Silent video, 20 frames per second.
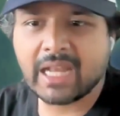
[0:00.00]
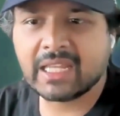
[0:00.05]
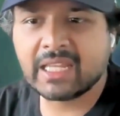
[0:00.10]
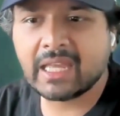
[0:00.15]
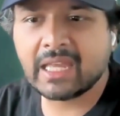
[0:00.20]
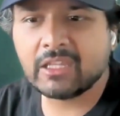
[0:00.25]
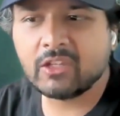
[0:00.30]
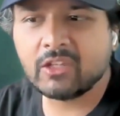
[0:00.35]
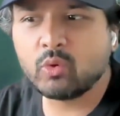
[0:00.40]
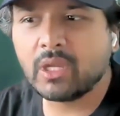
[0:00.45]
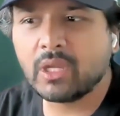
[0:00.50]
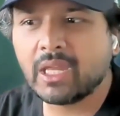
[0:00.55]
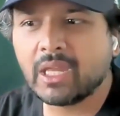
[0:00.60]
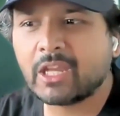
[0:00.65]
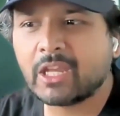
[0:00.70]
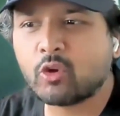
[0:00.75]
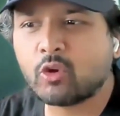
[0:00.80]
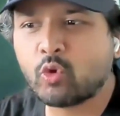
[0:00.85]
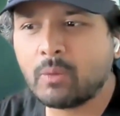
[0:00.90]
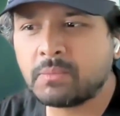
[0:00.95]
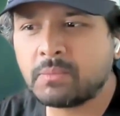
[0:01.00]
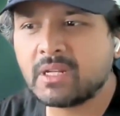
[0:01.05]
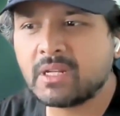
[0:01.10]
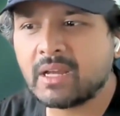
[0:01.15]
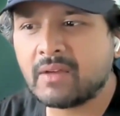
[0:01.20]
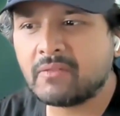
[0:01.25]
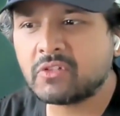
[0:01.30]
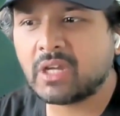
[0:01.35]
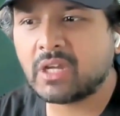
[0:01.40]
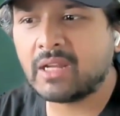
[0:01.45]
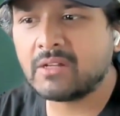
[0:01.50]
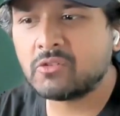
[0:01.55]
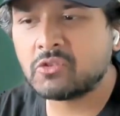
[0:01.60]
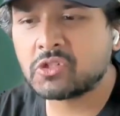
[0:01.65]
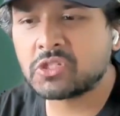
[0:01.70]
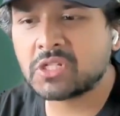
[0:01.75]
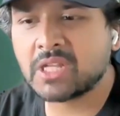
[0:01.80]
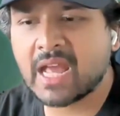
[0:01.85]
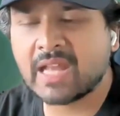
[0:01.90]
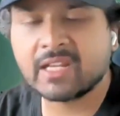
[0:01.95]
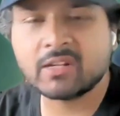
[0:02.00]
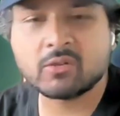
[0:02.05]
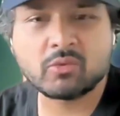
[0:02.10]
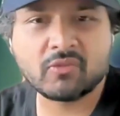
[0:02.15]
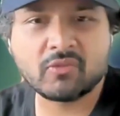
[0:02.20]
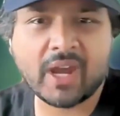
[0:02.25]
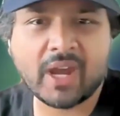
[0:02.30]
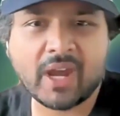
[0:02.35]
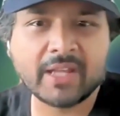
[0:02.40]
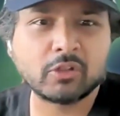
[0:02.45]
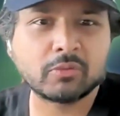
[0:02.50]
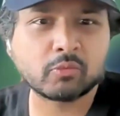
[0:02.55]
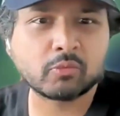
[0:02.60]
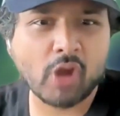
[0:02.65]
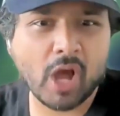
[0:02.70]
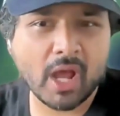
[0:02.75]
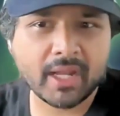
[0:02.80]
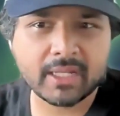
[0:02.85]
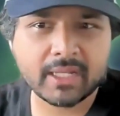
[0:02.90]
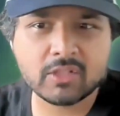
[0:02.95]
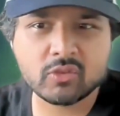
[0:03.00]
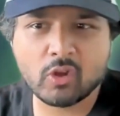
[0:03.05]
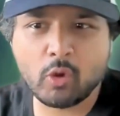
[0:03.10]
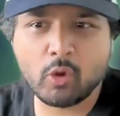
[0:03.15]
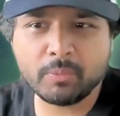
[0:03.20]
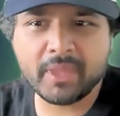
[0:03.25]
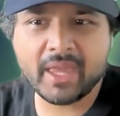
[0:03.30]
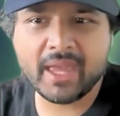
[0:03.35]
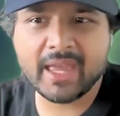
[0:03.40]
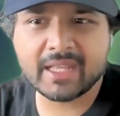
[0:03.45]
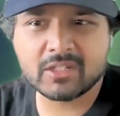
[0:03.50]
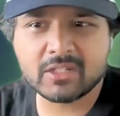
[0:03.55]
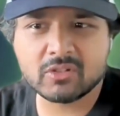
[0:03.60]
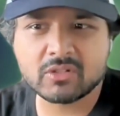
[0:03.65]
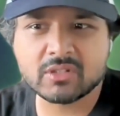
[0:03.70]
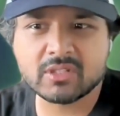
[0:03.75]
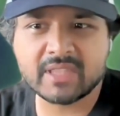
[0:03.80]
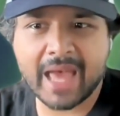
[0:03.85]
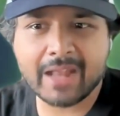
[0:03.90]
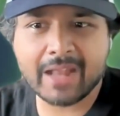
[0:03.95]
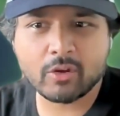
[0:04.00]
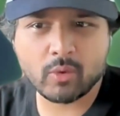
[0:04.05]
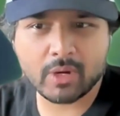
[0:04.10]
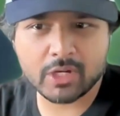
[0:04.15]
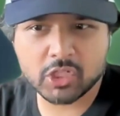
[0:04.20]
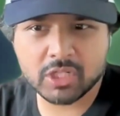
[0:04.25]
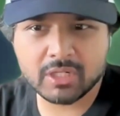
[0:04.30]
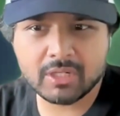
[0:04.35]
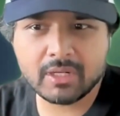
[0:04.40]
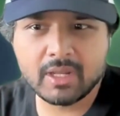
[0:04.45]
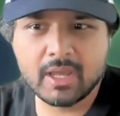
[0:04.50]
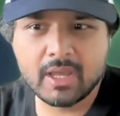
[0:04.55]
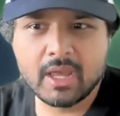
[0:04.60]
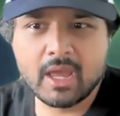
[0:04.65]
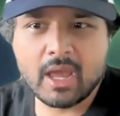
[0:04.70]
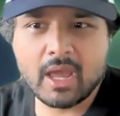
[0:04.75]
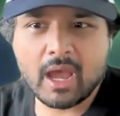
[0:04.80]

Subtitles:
and get you equipped enough to understand and refine your product. So I hope that answers that question.